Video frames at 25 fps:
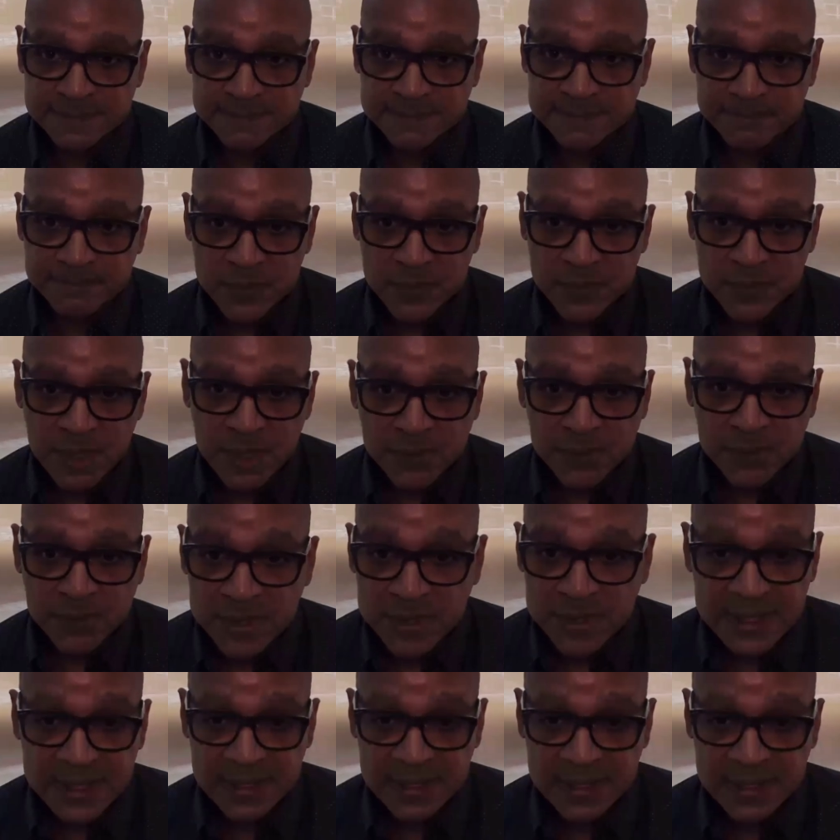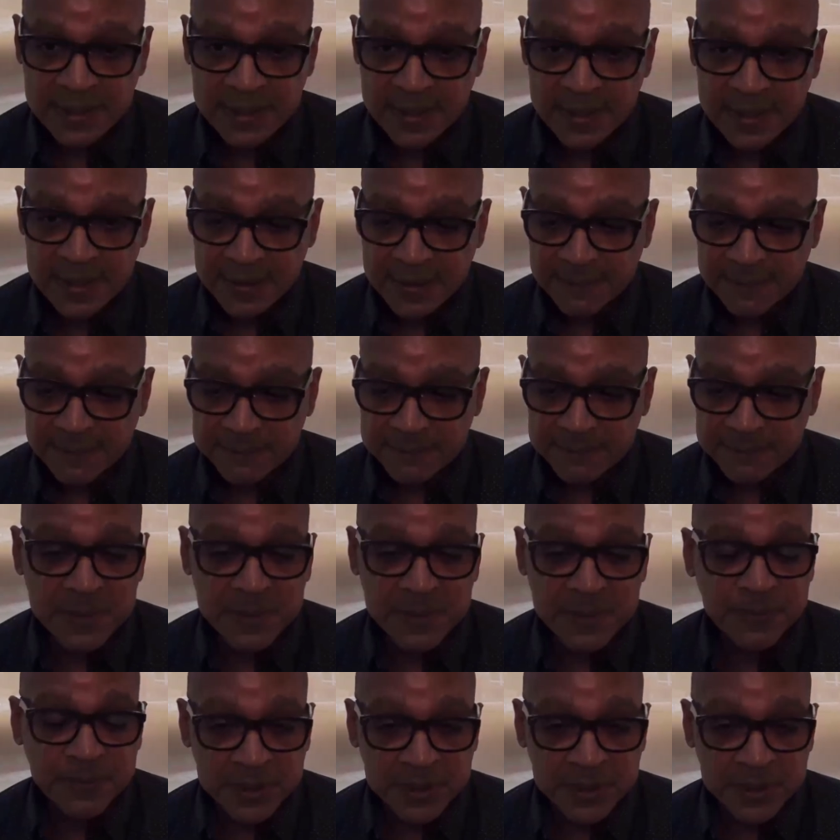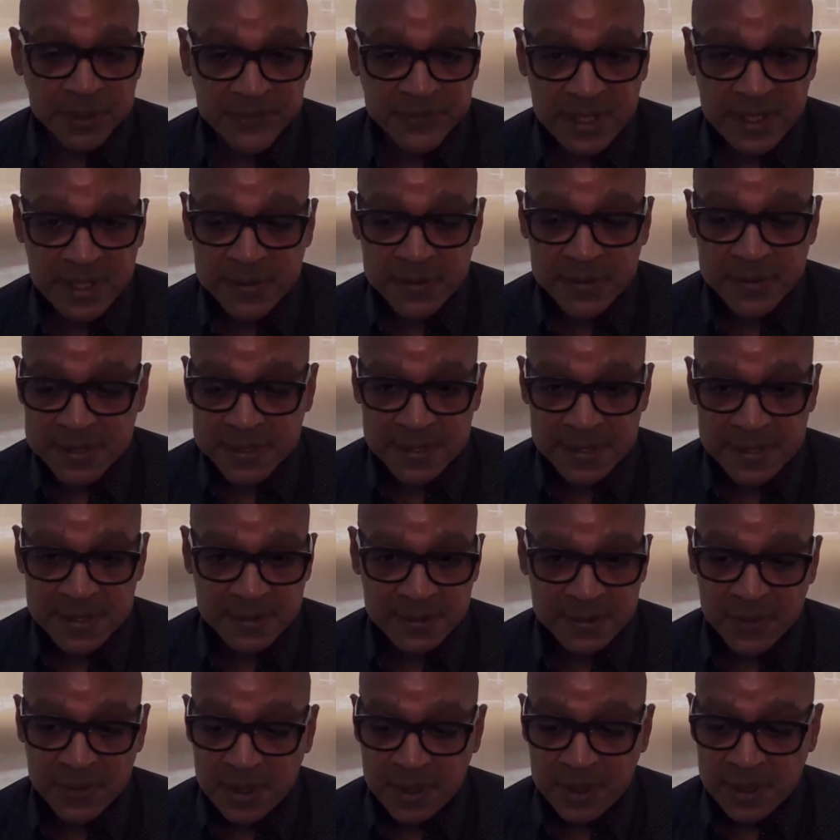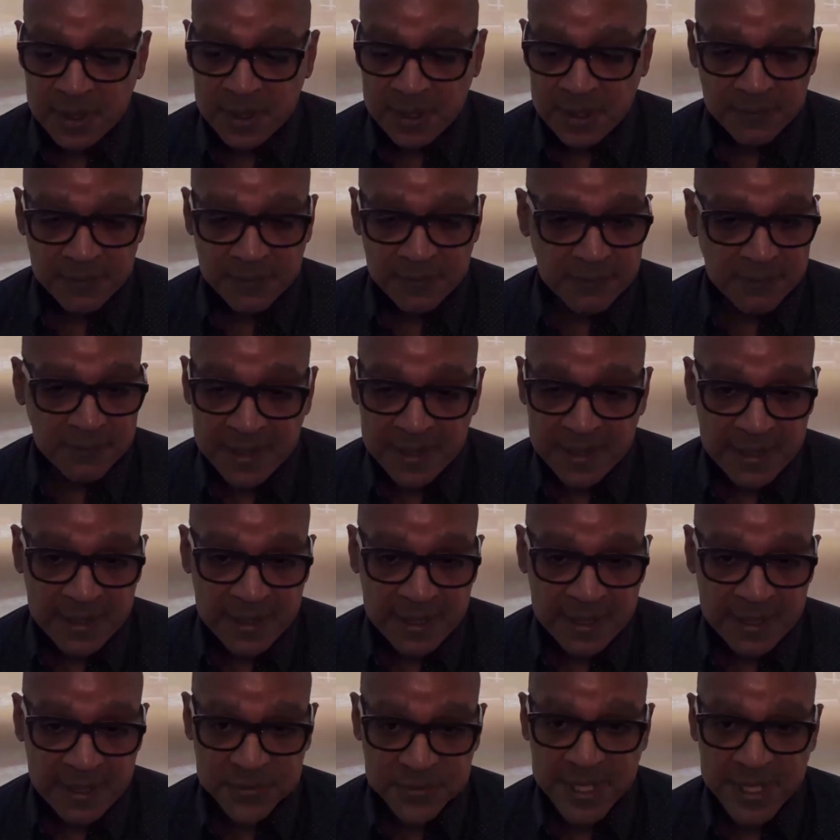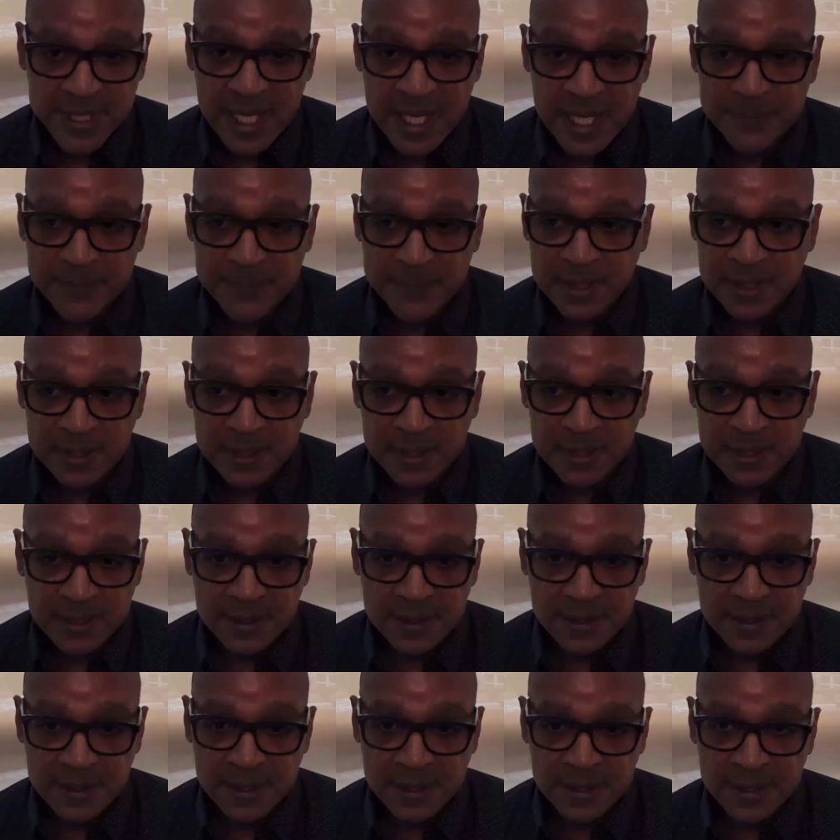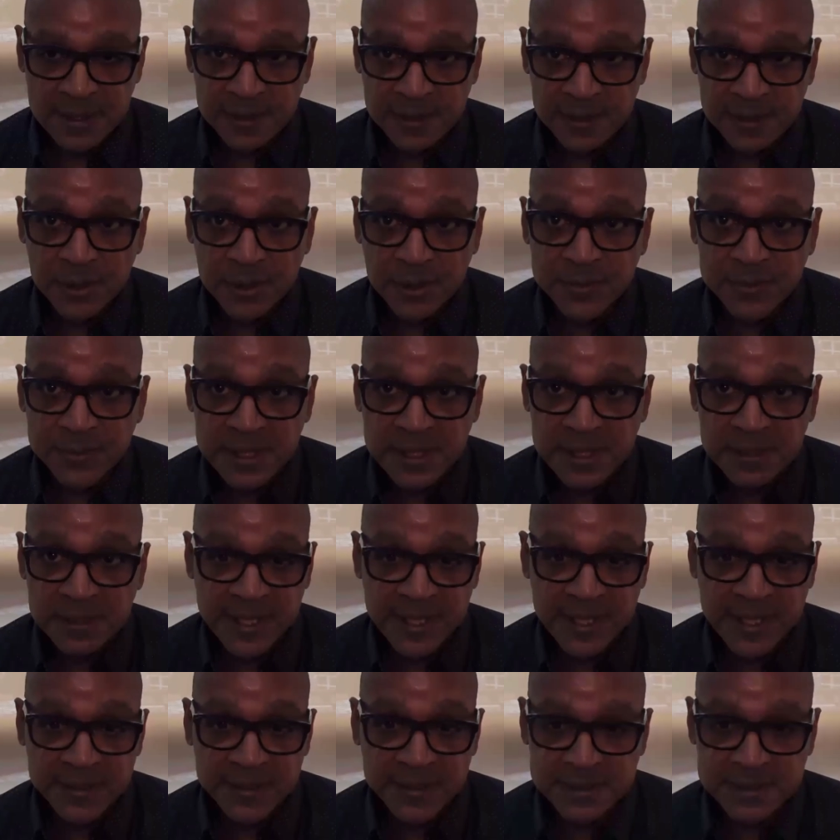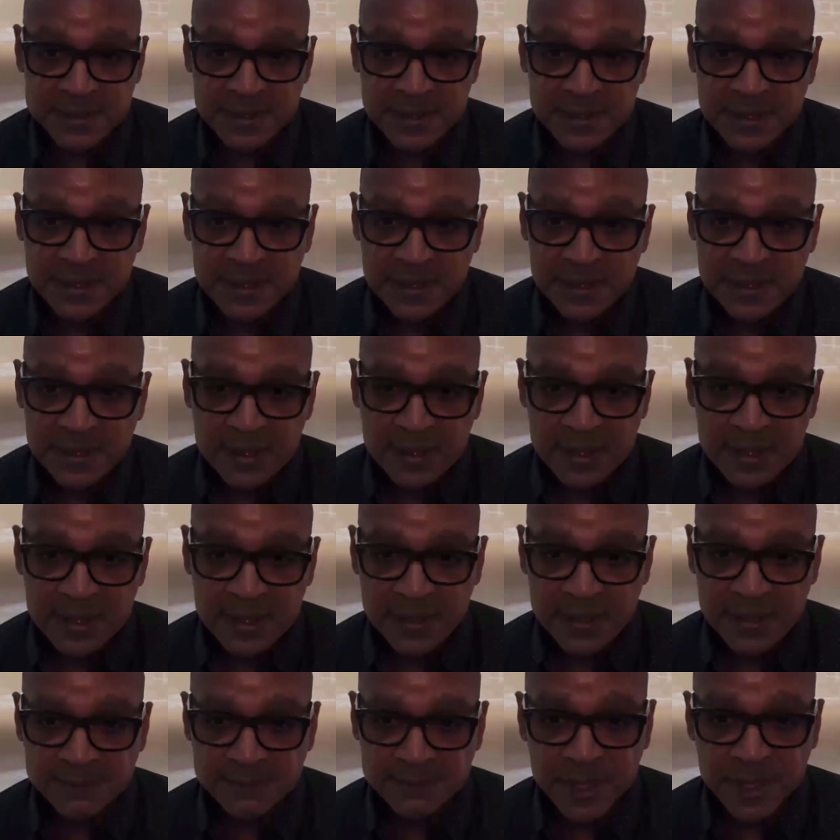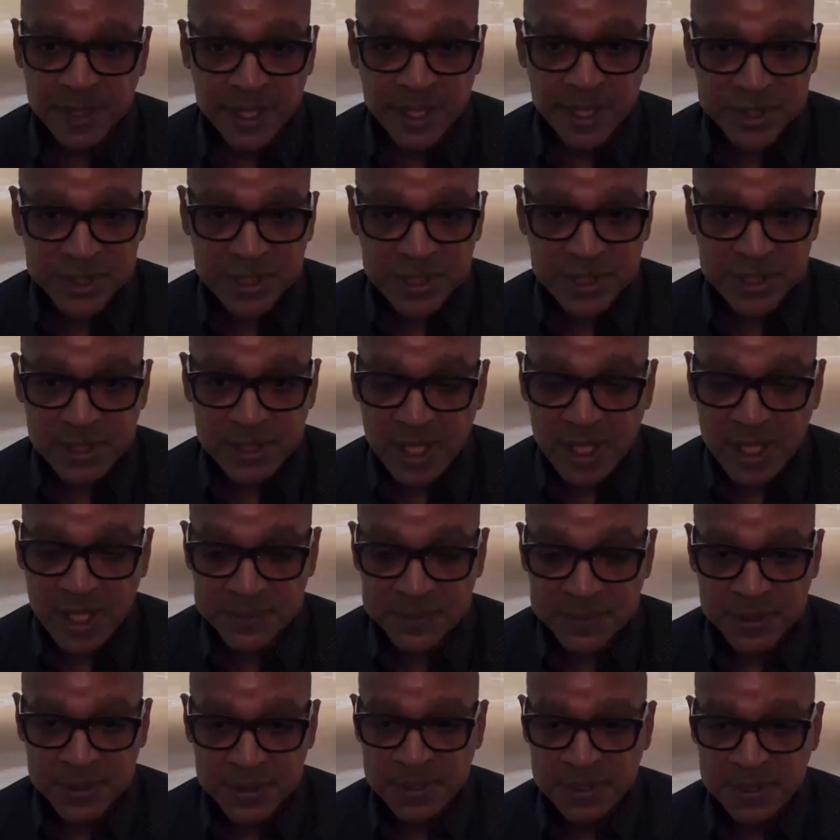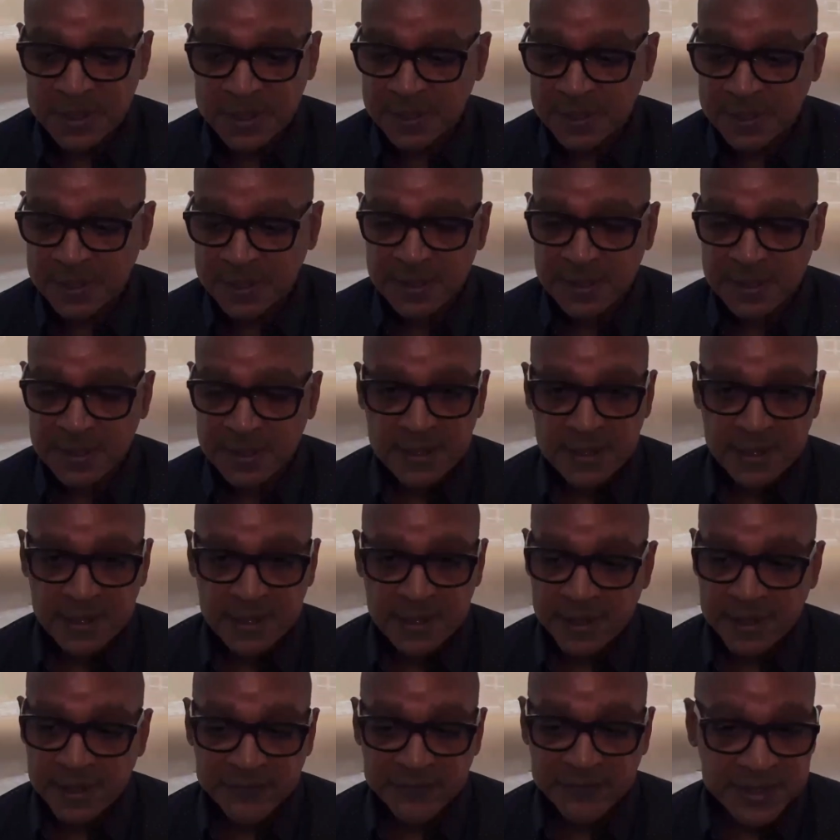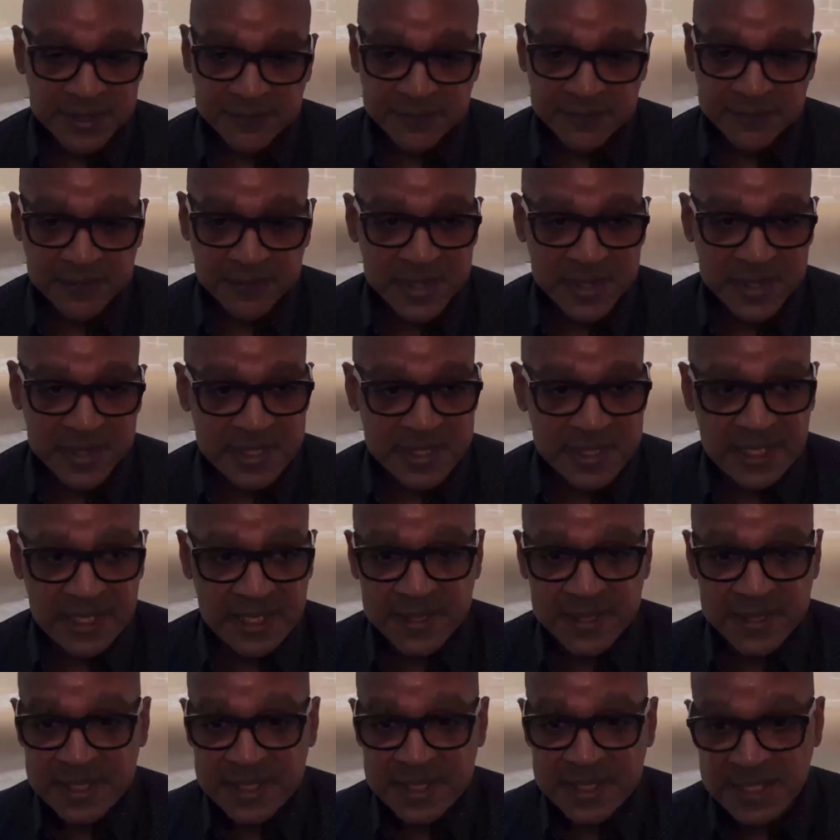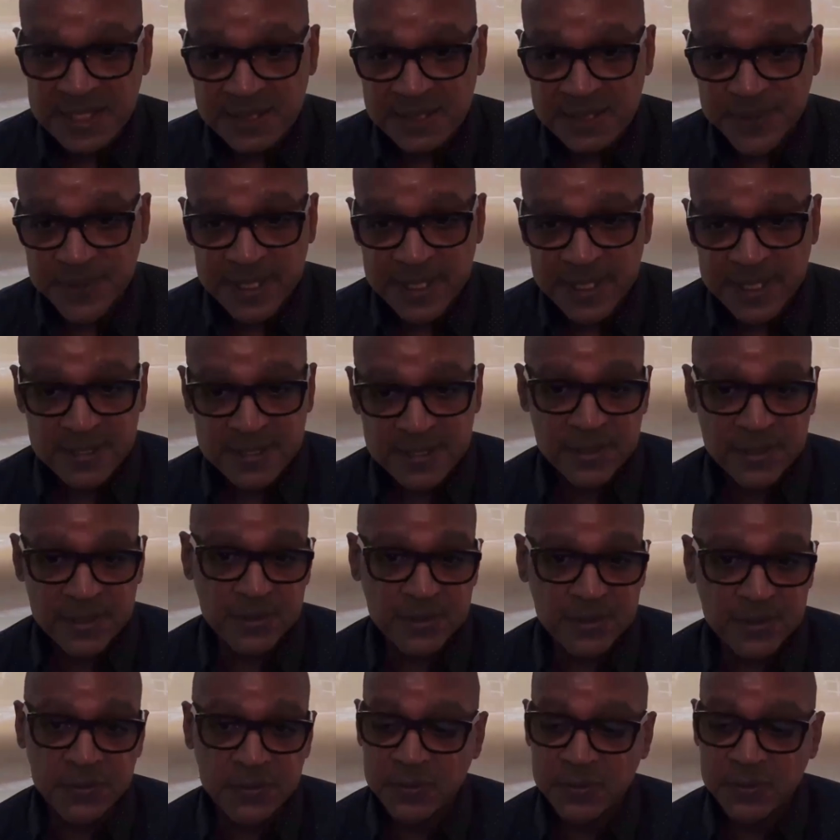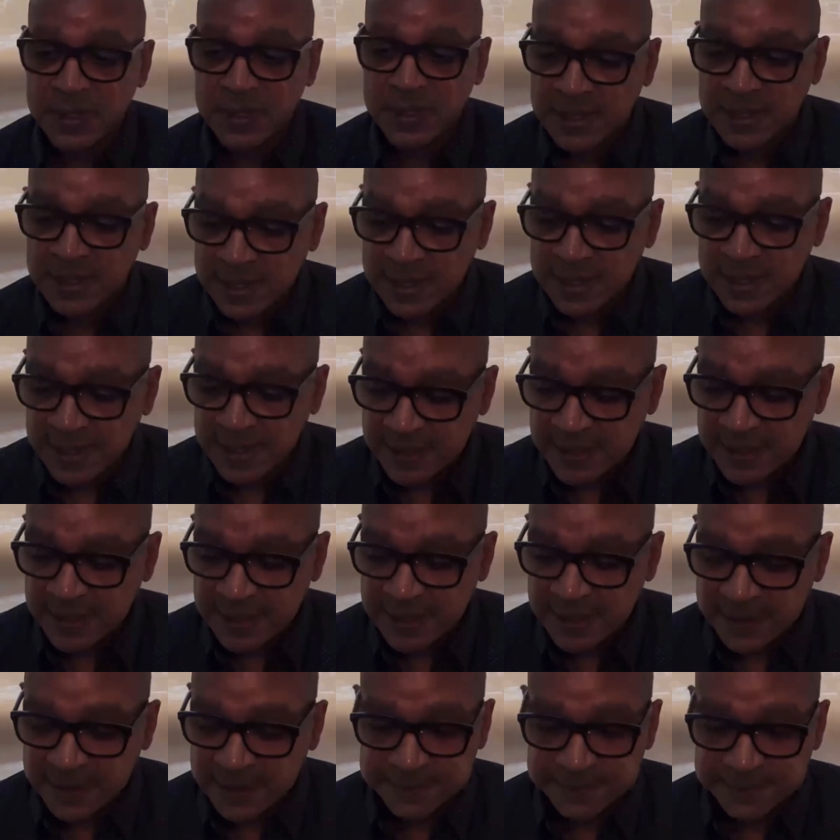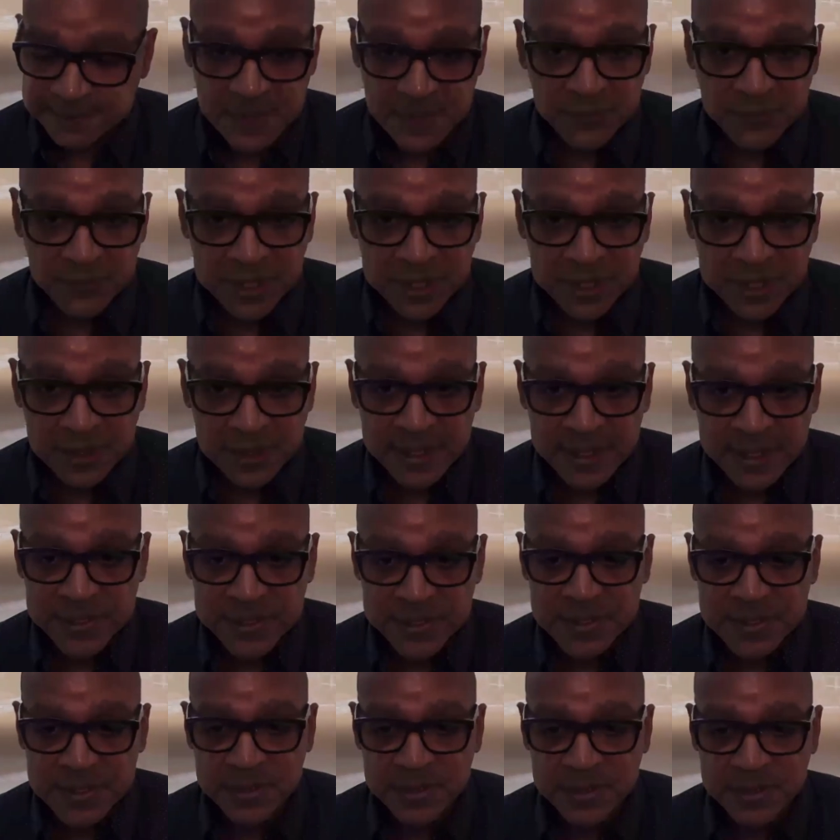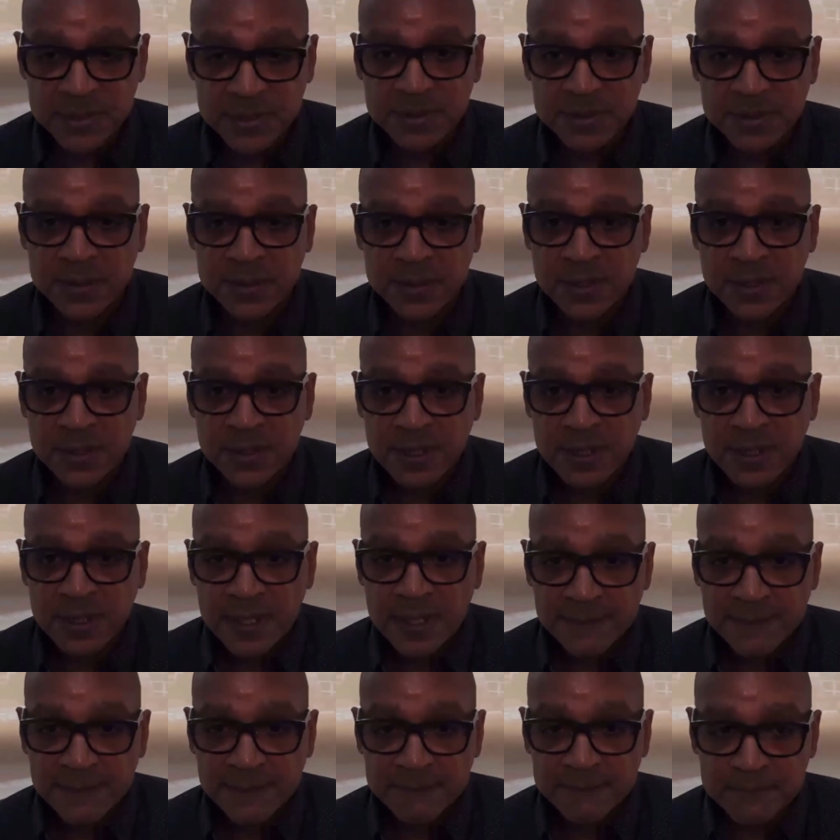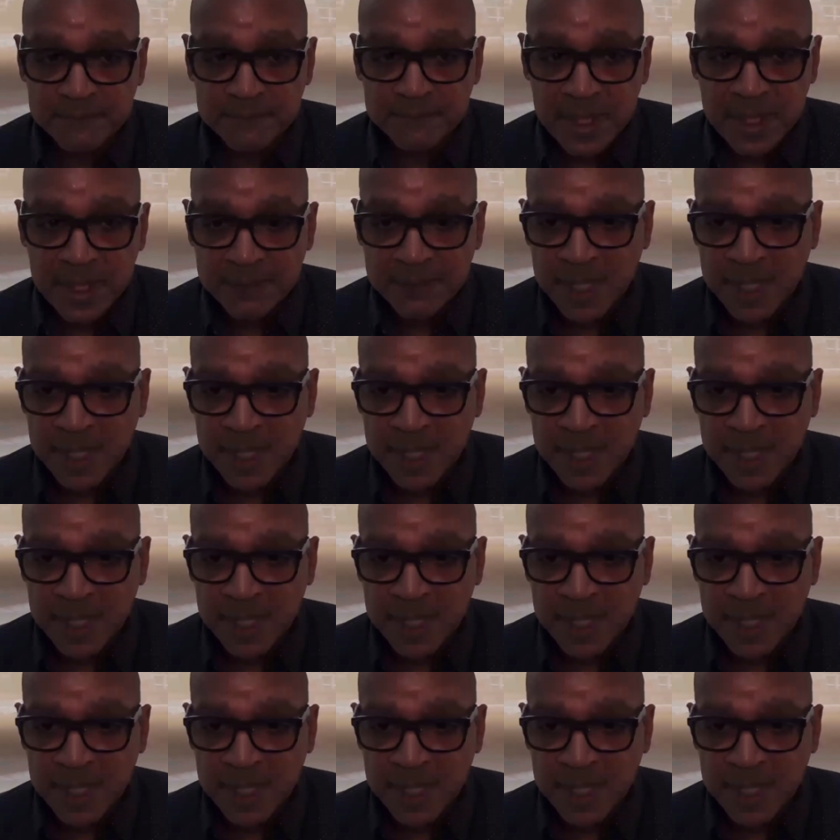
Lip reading: really be part of the ecosystem. Many of the things that are happening globally around blockchain adoption and everything from the CBDC space to regulations that are much